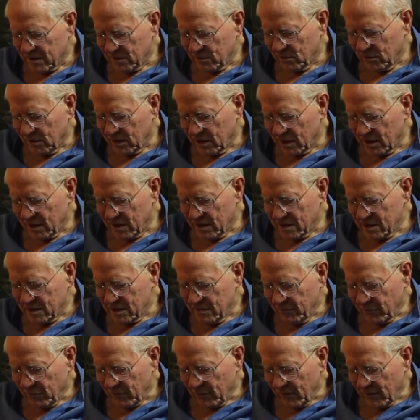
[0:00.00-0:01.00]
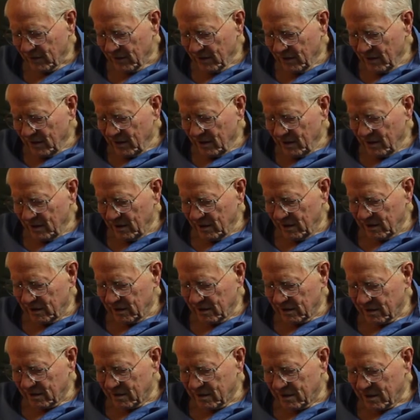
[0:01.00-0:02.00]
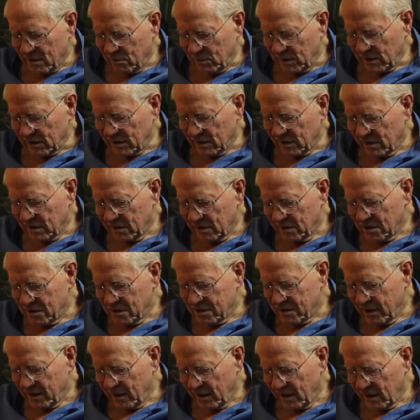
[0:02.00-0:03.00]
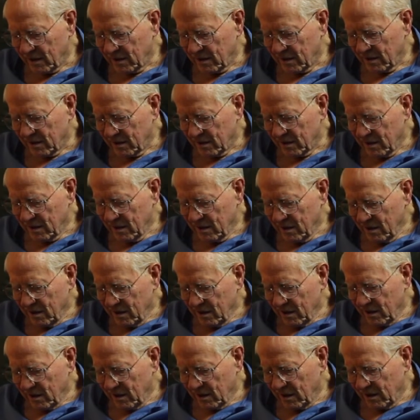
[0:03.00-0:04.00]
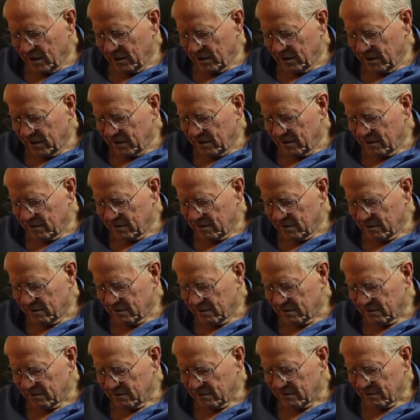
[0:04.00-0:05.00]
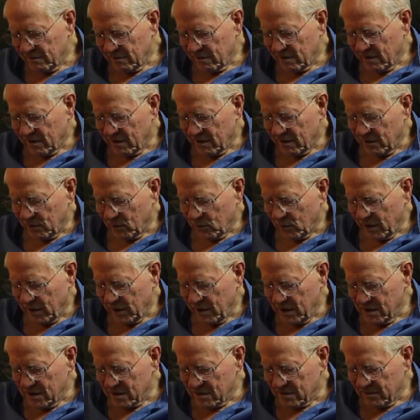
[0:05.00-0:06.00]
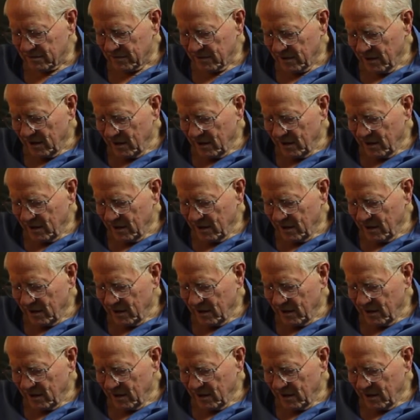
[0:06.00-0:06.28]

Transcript: it was, and coming to understand other ways of